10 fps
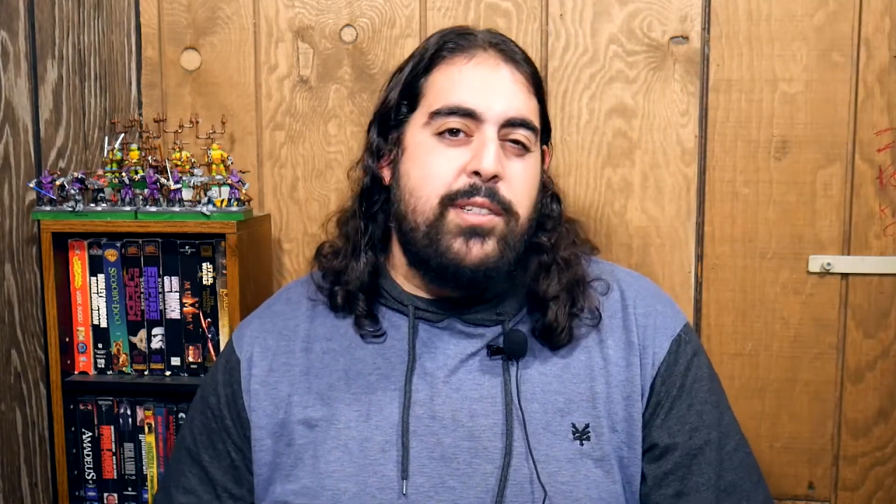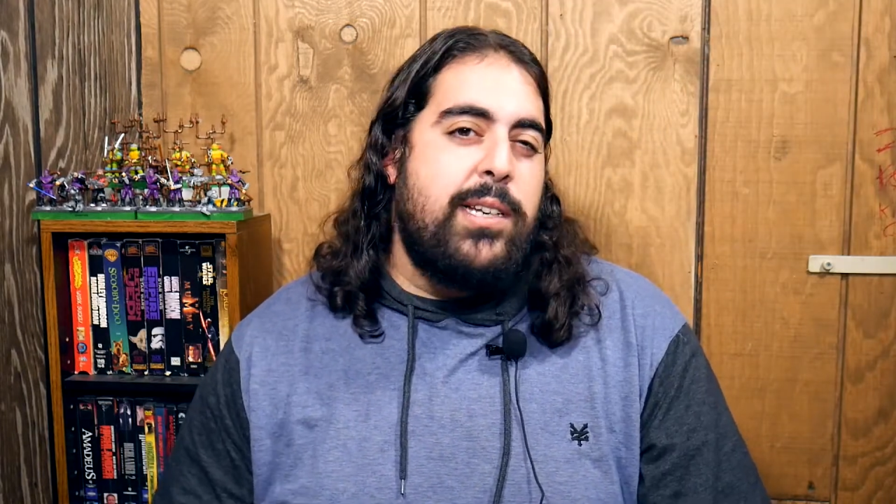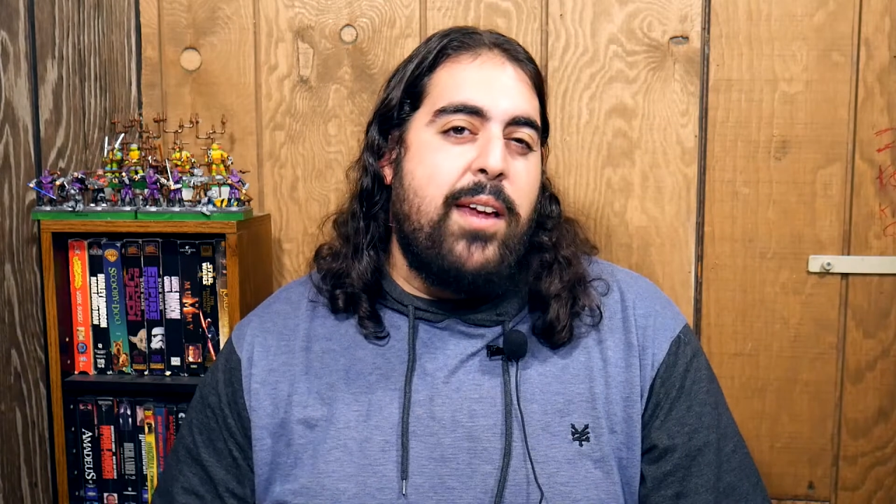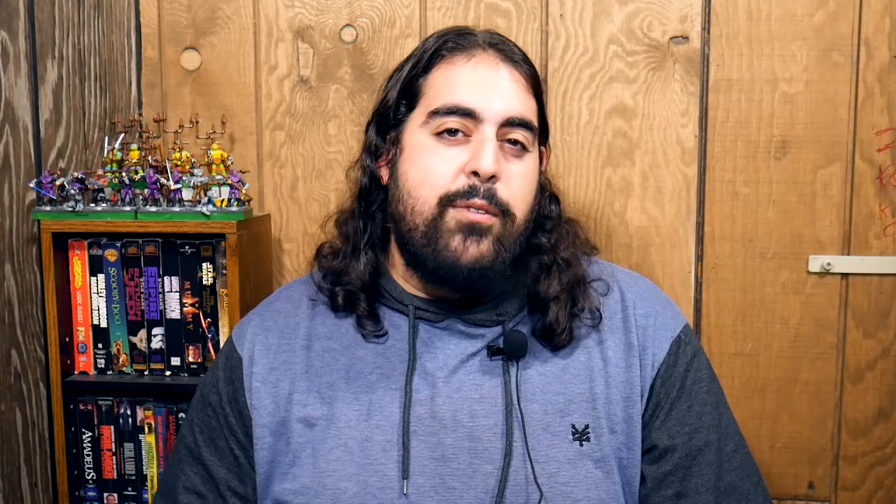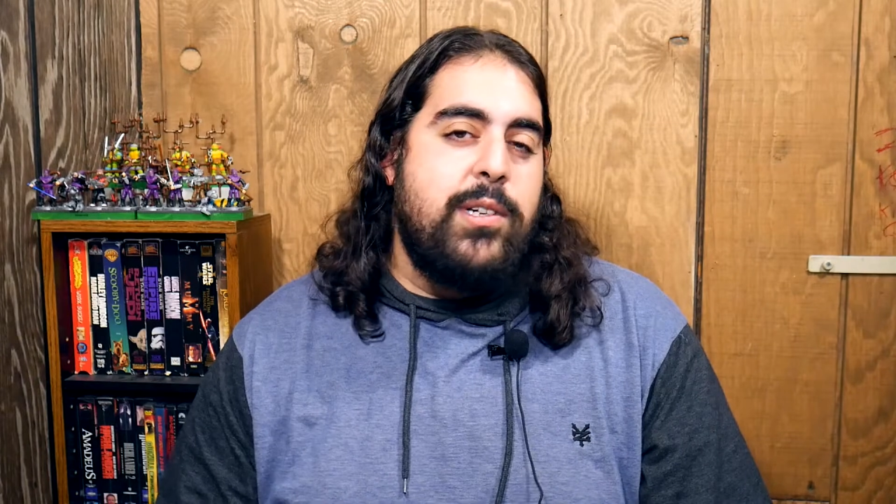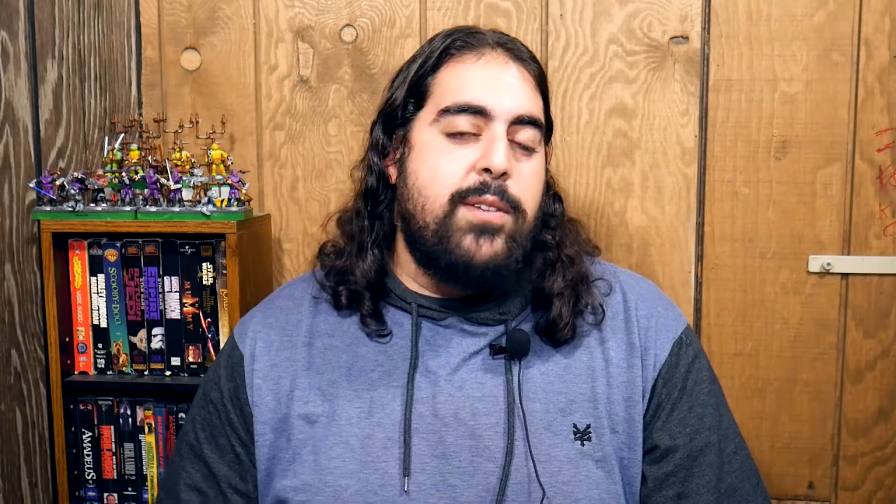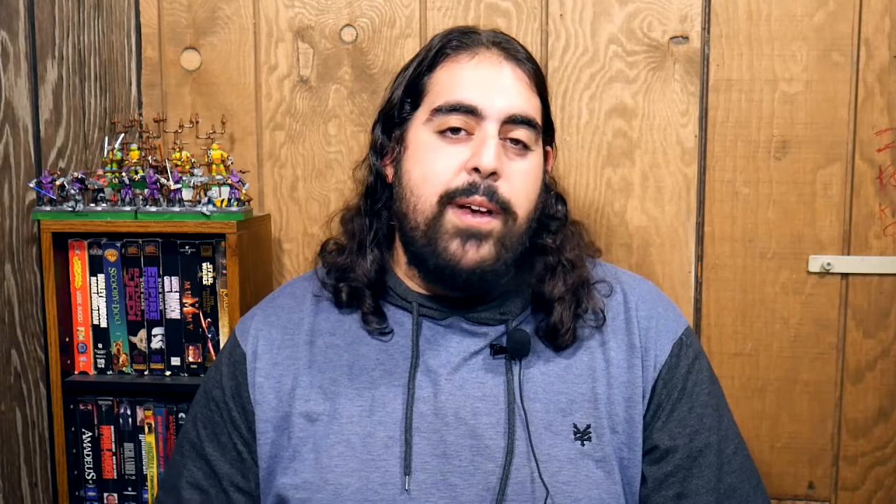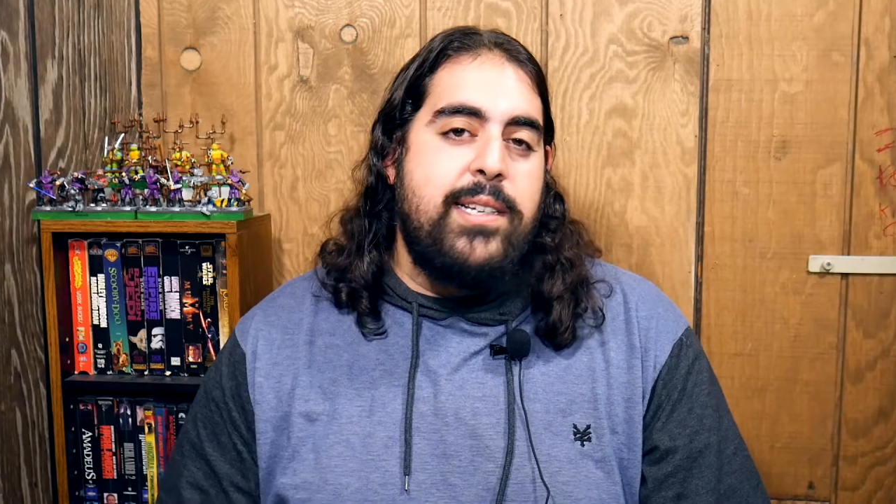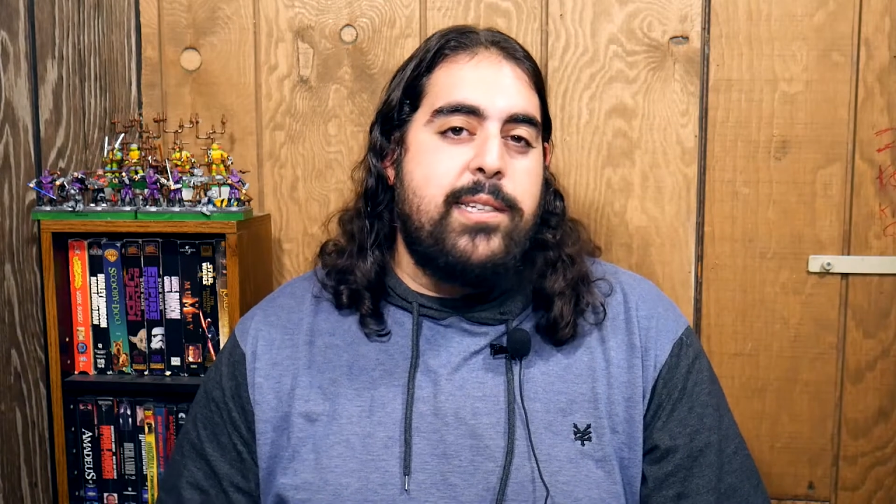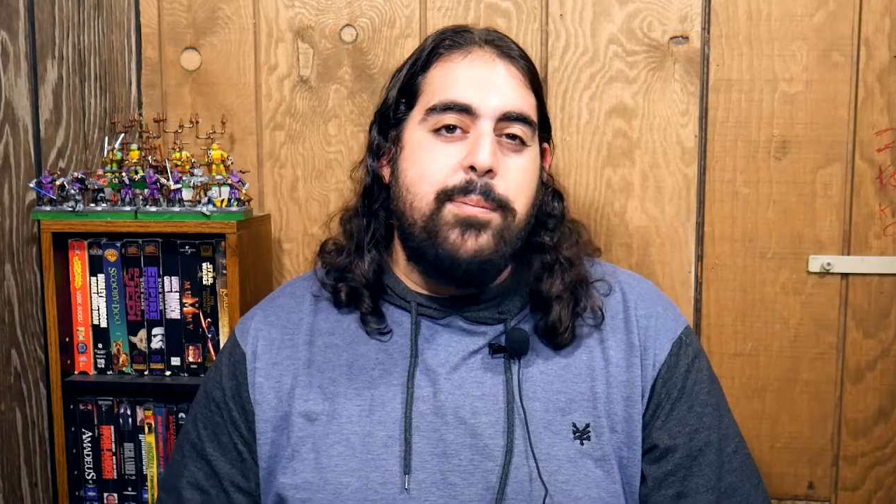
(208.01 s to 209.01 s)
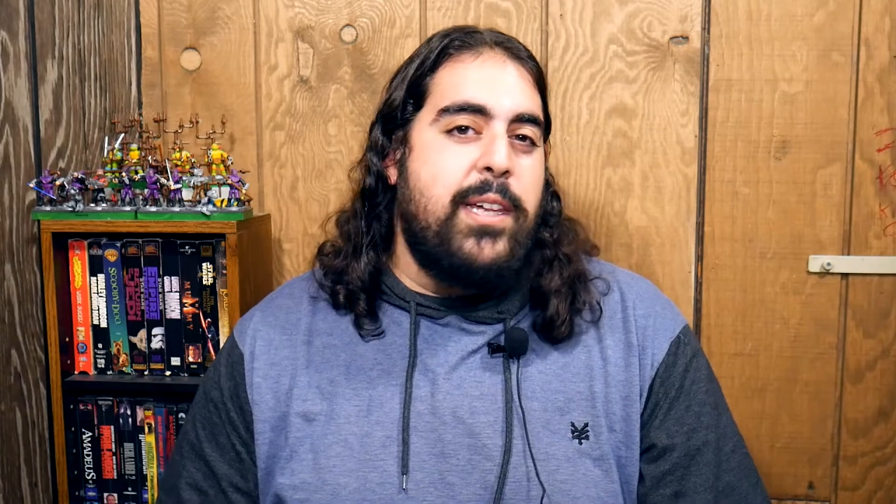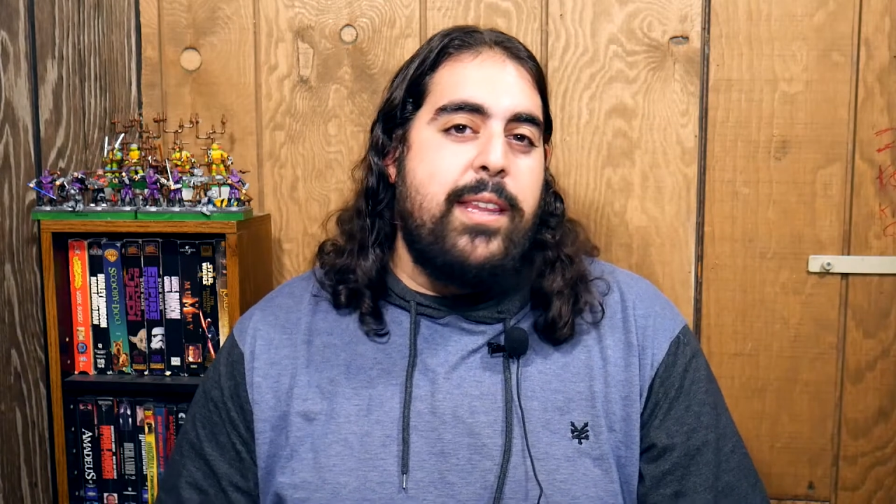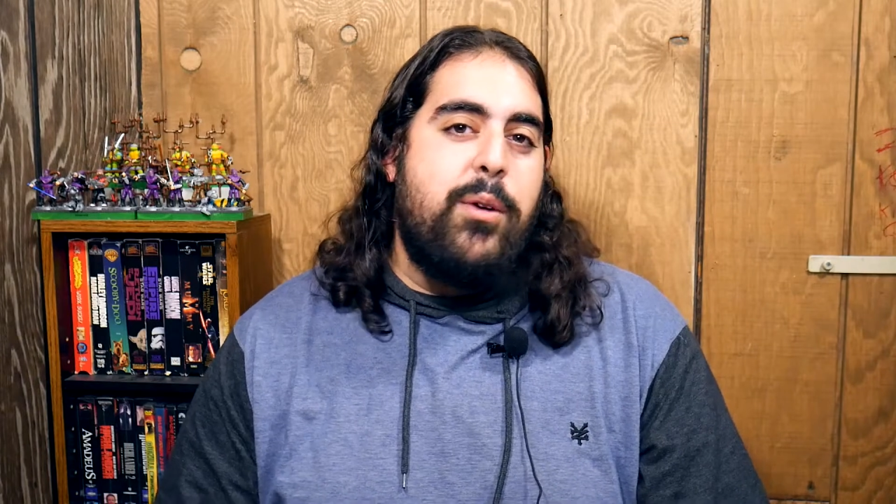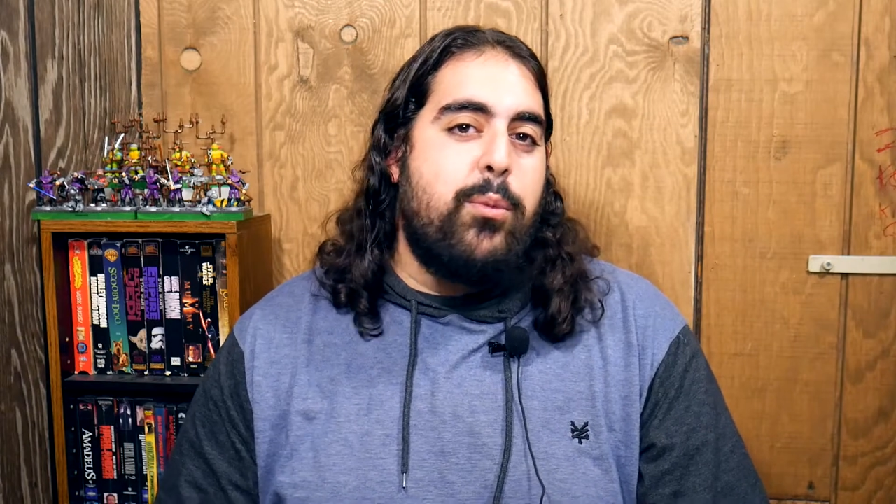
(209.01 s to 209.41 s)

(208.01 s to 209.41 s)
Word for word: to diversify something that